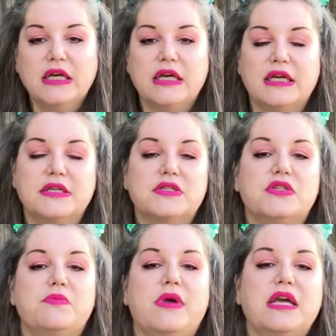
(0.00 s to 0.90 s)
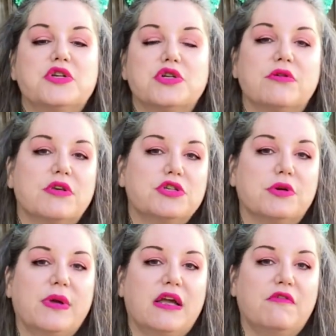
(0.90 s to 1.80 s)
is to make sure that you're
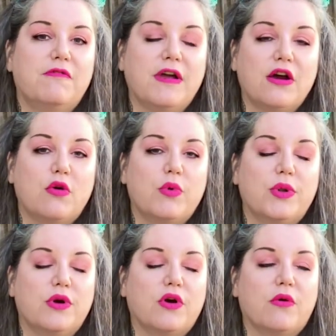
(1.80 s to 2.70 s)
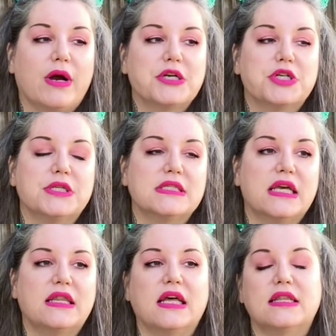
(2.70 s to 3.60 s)
being fair with your corrections
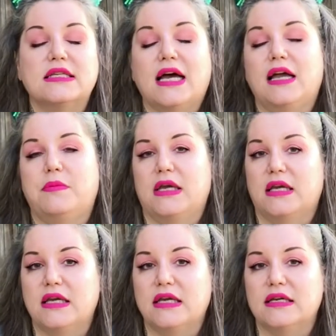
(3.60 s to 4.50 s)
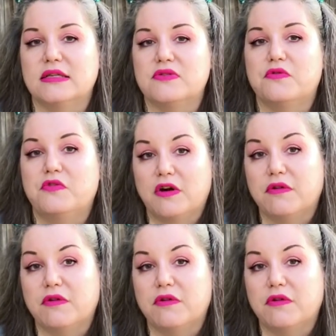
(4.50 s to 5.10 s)
and that the timing is very,